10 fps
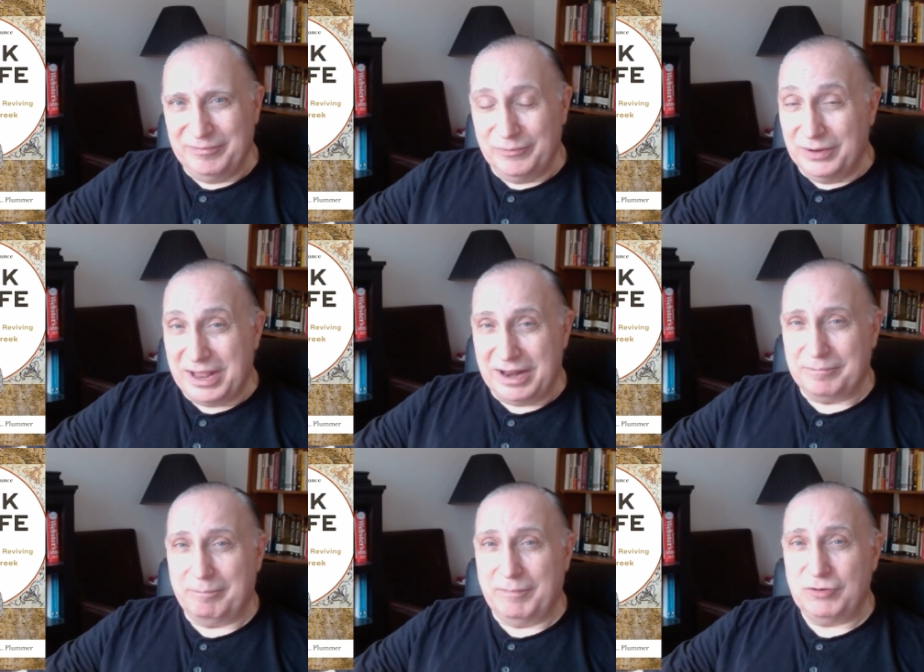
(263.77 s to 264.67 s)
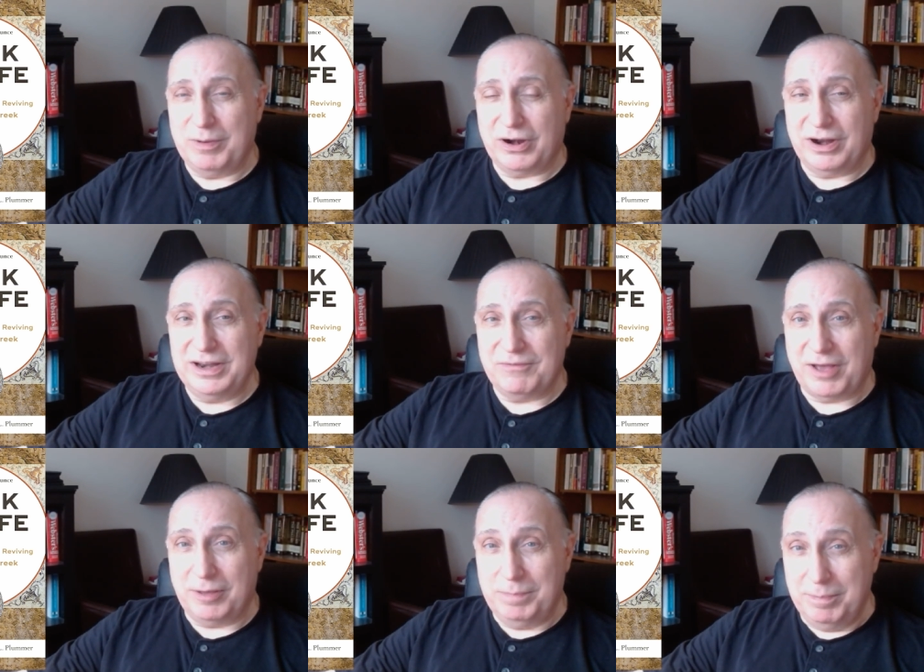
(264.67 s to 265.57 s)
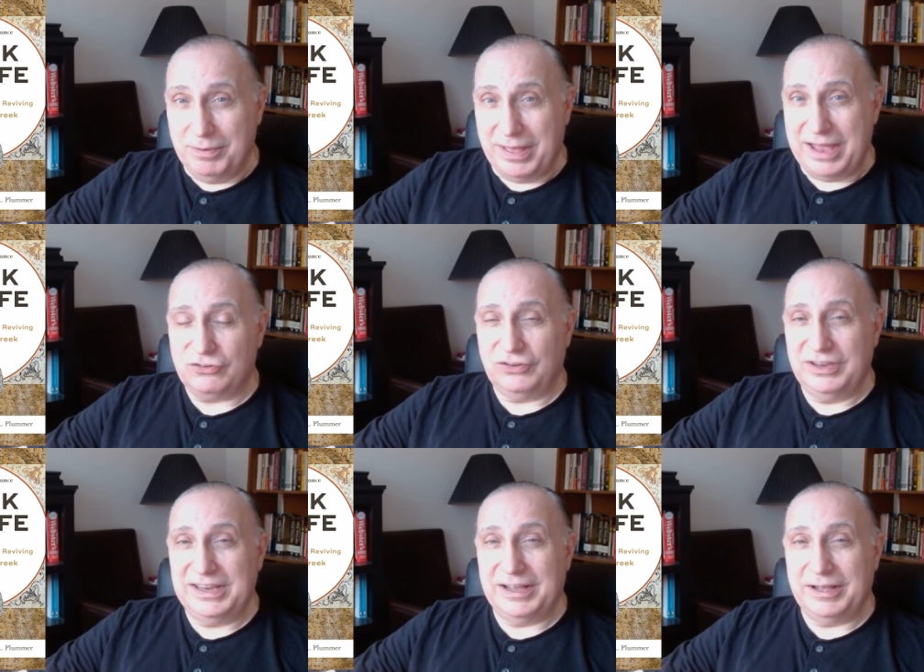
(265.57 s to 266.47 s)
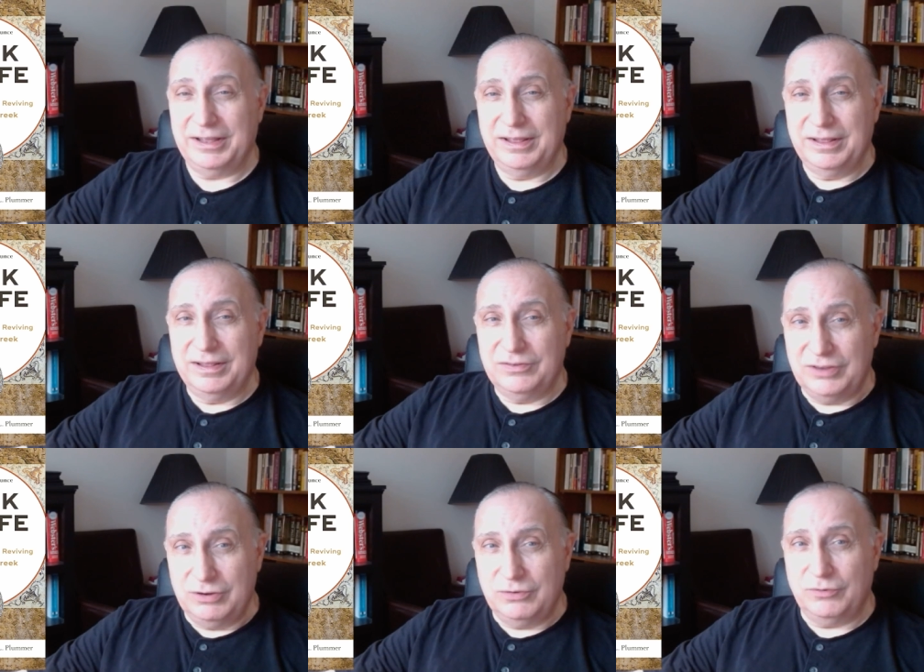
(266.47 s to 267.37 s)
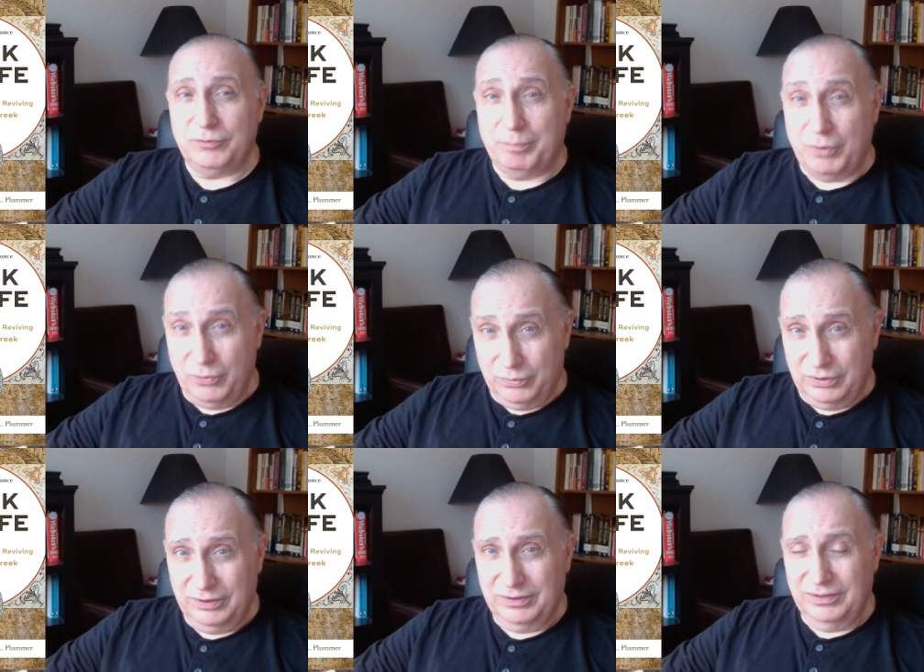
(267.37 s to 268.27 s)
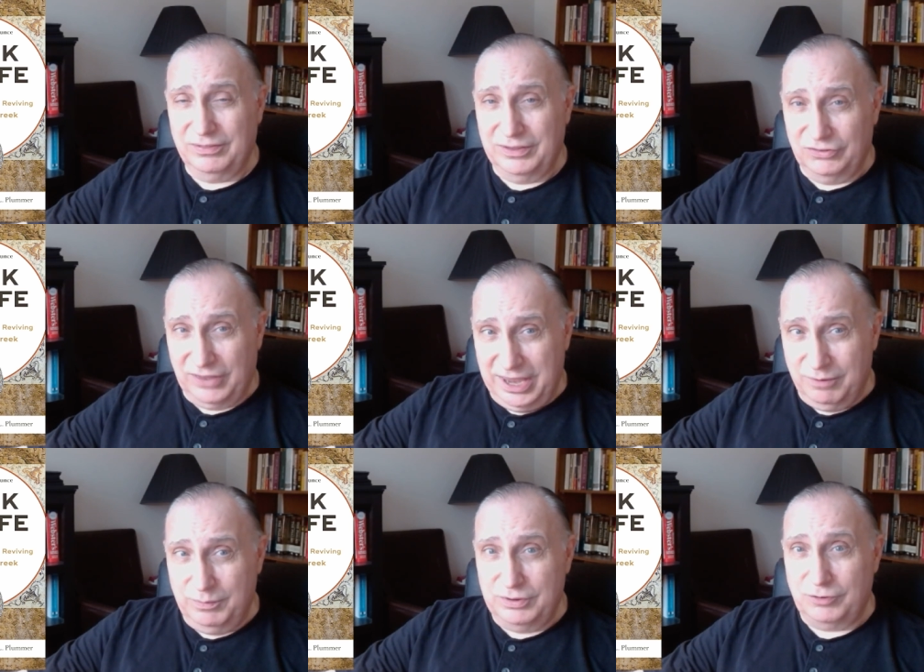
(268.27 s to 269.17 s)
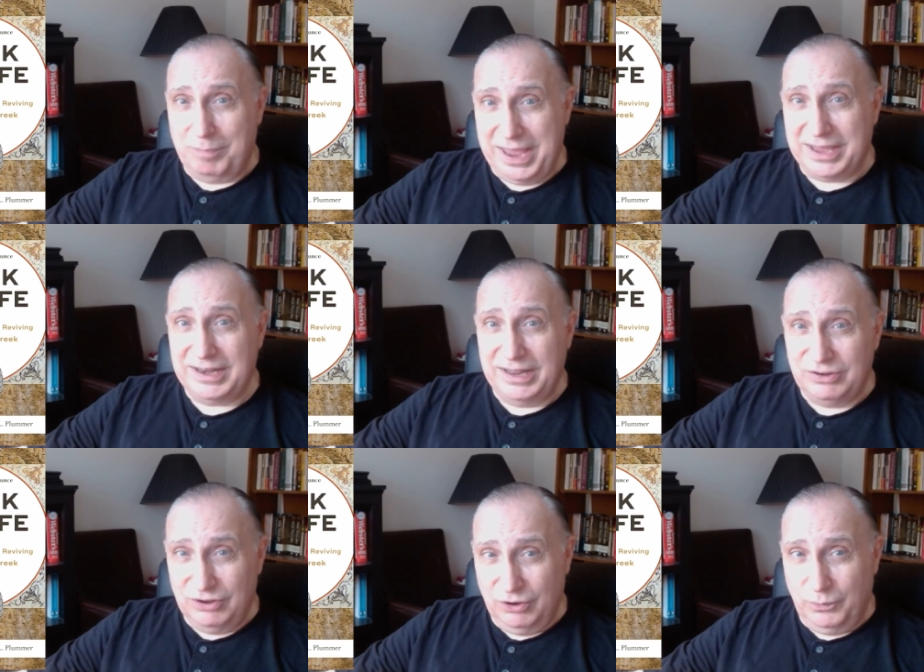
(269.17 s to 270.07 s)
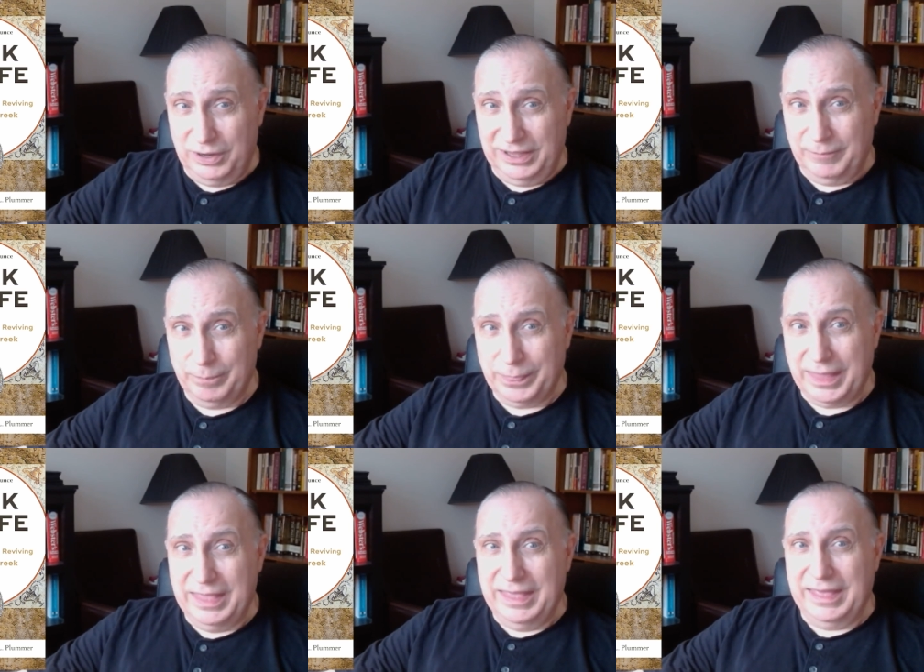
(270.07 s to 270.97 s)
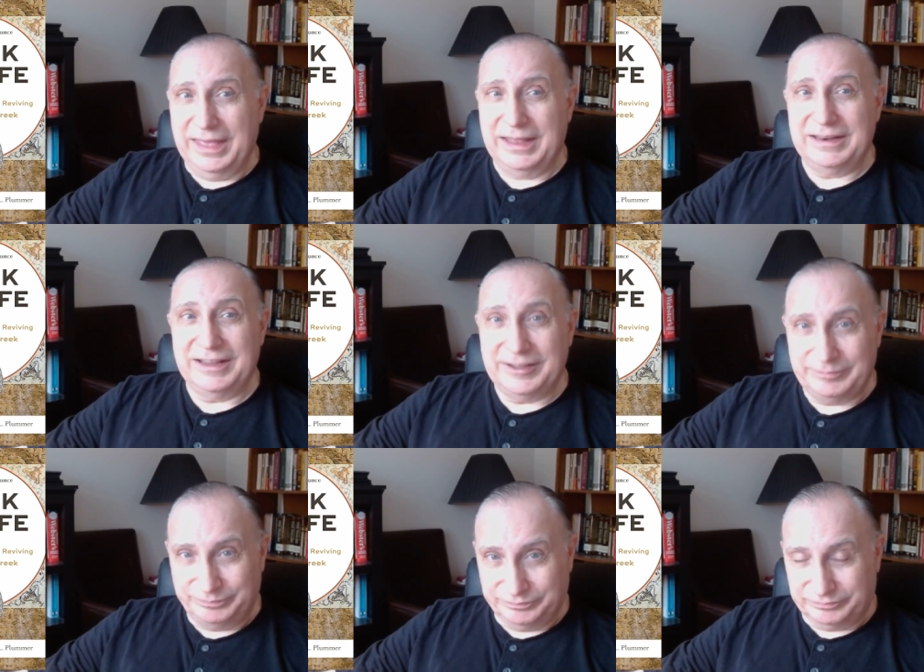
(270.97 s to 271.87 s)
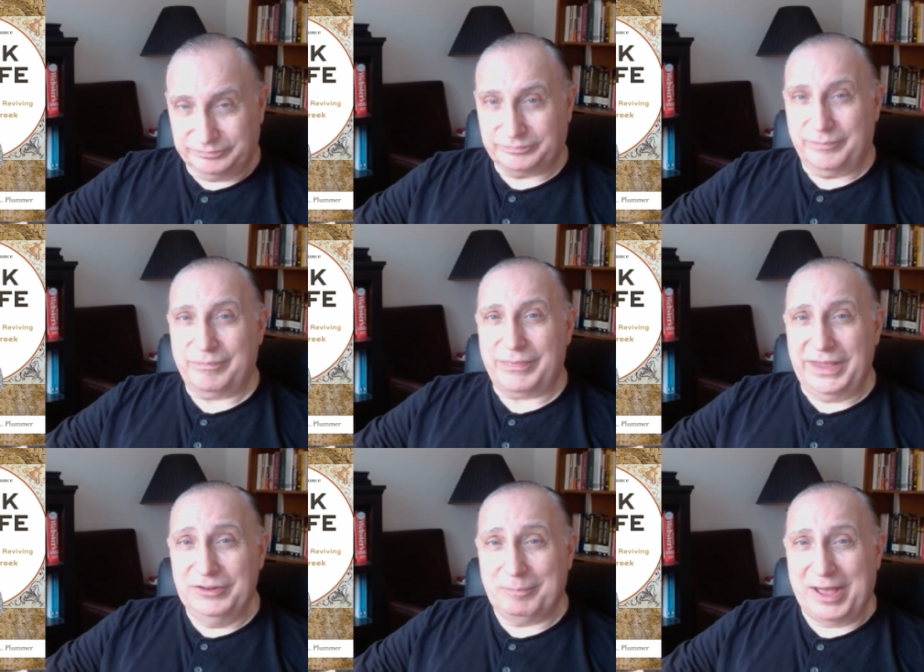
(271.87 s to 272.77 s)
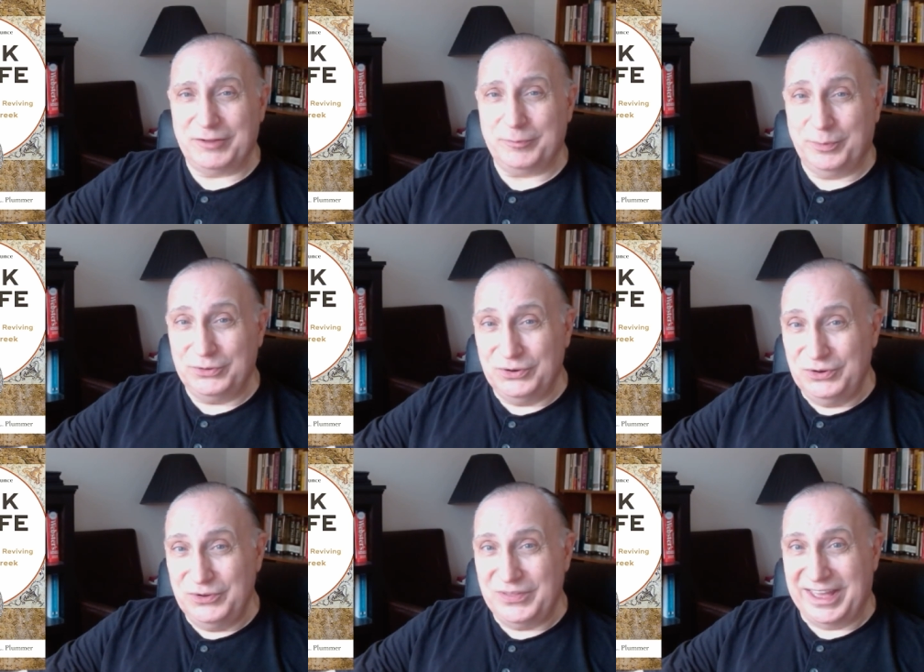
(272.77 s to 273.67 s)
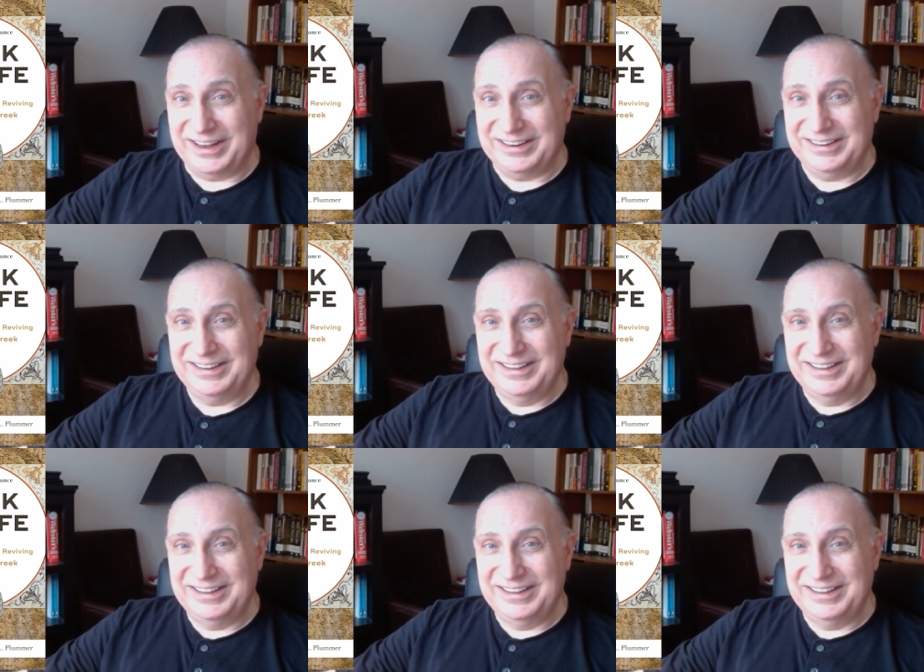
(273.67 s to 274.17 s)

we got a much better idea of how people actually seem to have spoke these languages back in antiquity, and it's possible to do that. And